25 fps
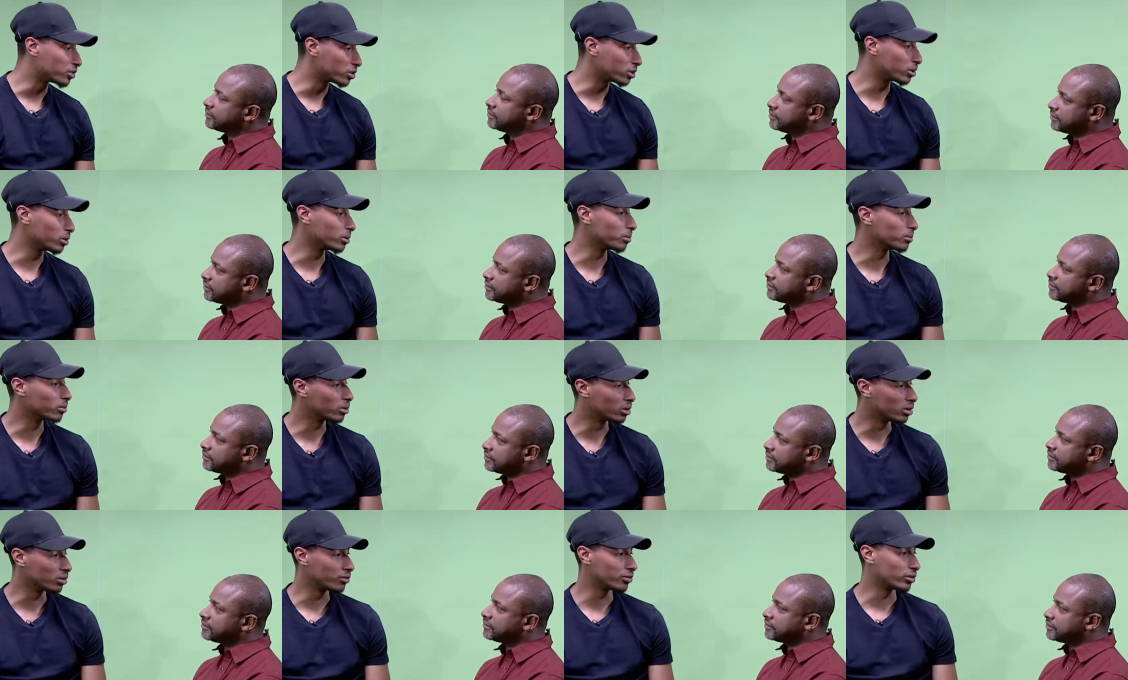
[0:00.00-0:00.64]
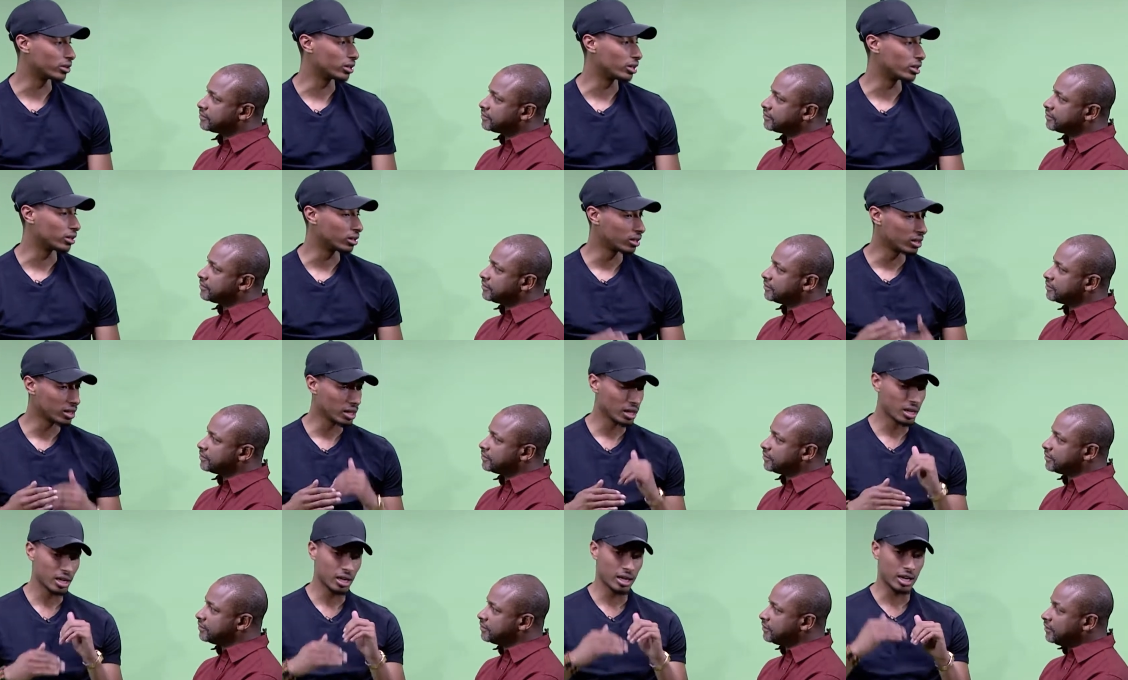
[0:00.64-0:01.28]
Speaker 1: you more of a
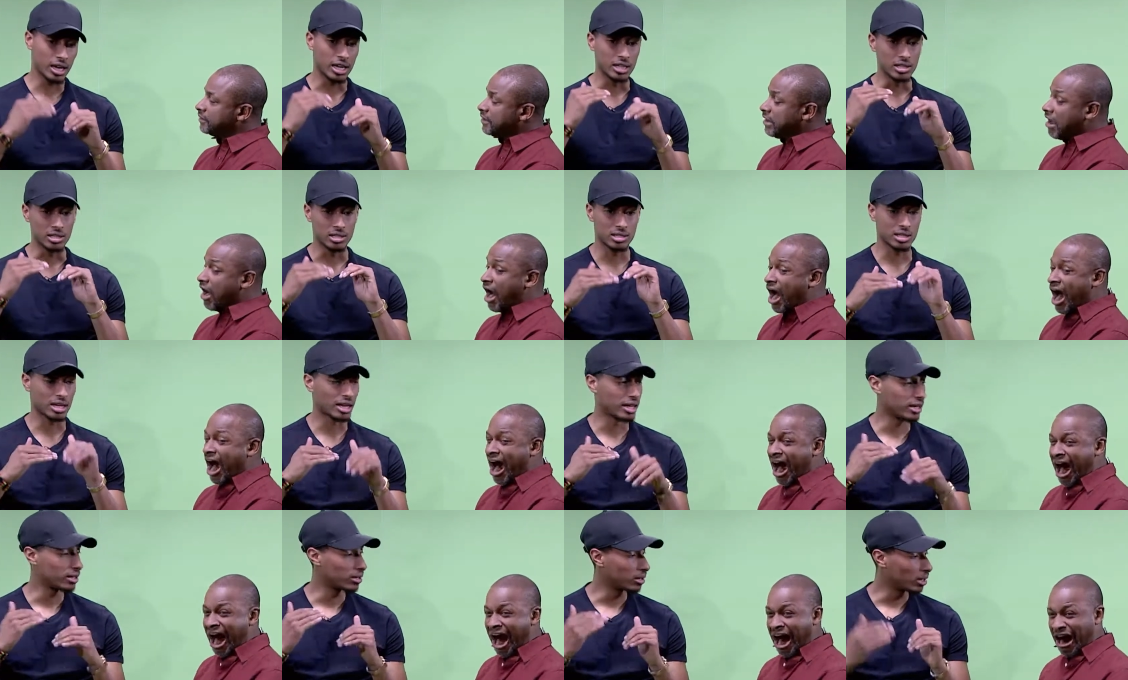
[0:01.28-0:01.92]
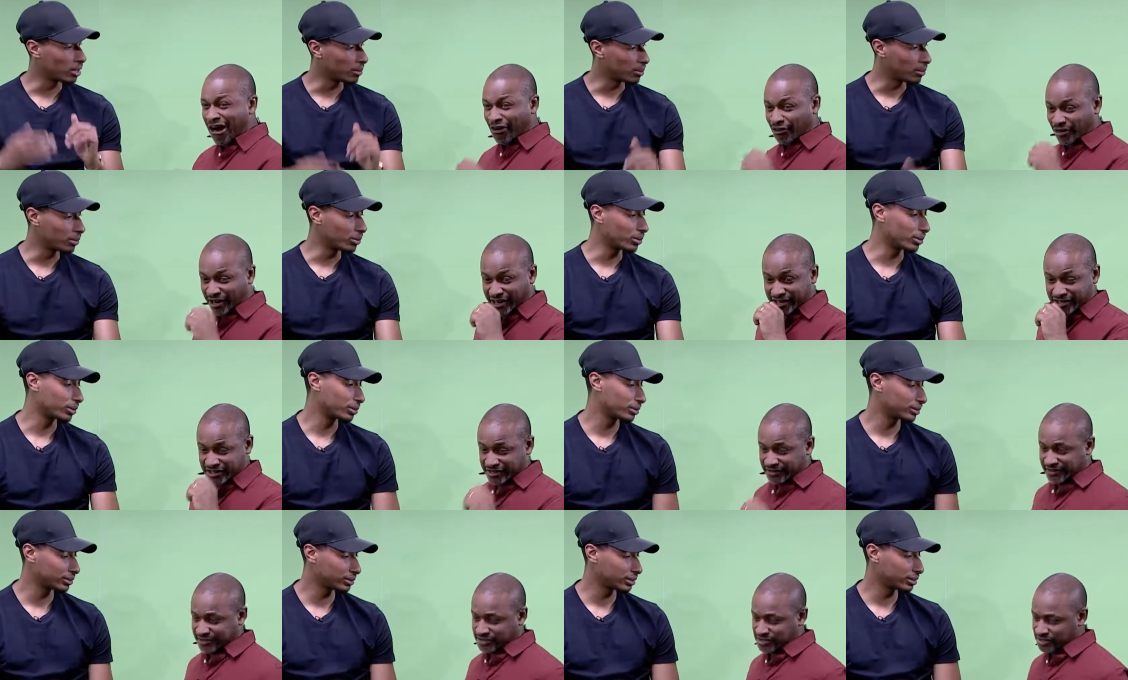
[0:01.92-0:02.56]
insight.
Speaker 2: All
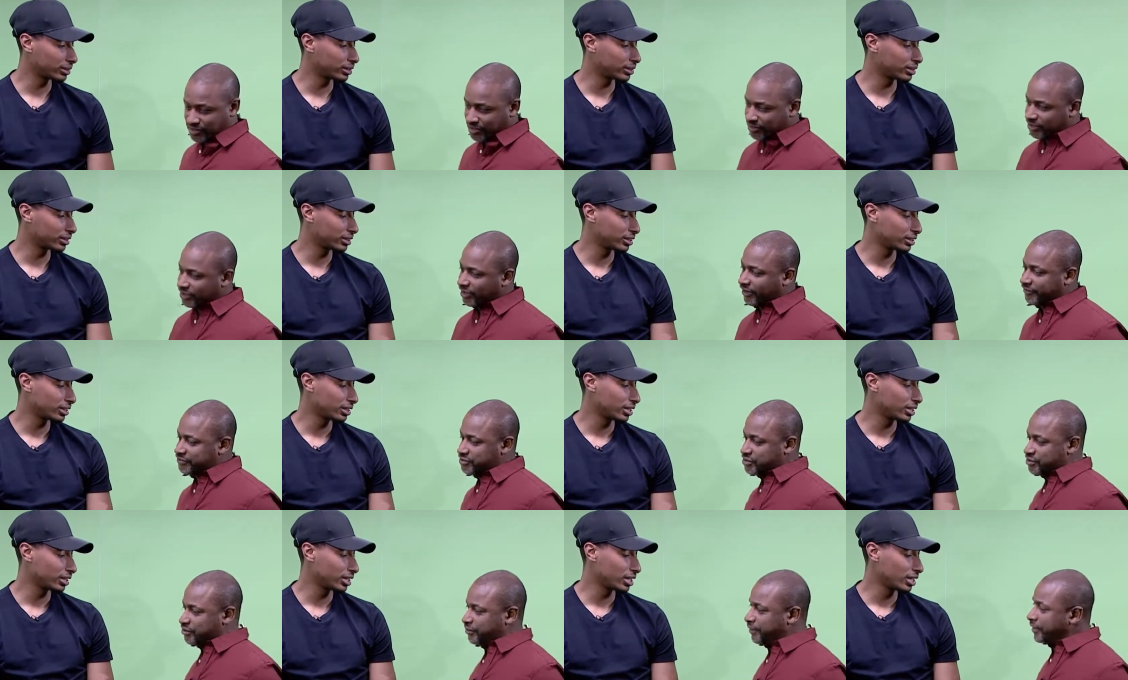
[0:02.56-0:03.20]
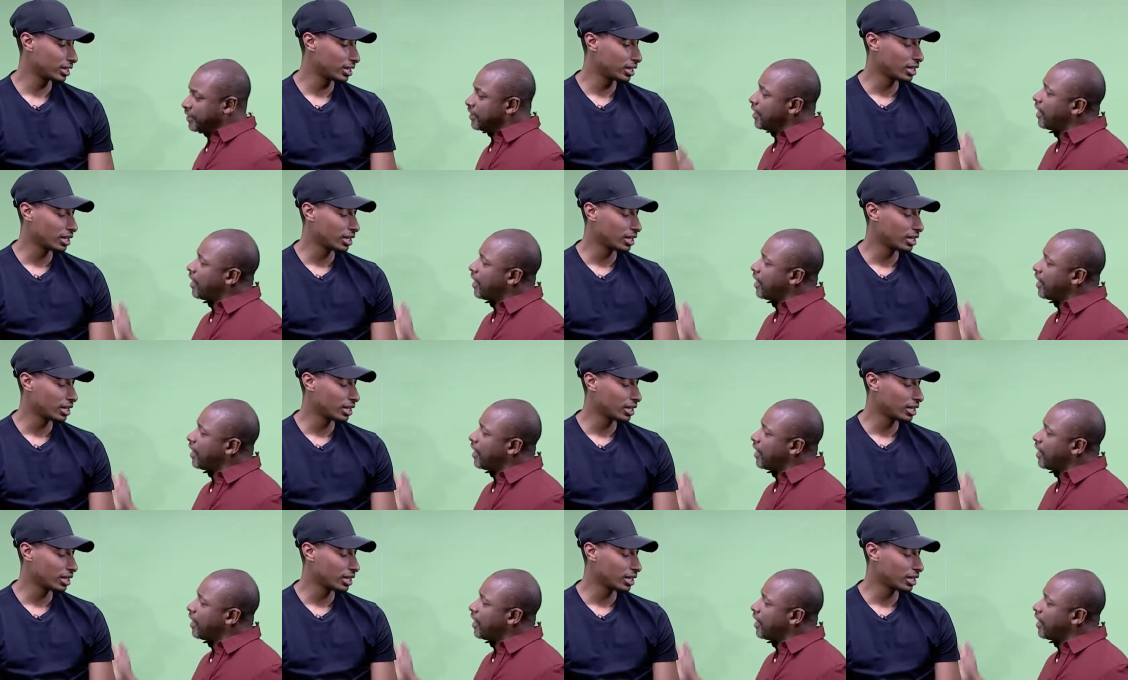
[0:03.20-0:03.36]
right, don't need to know your life story.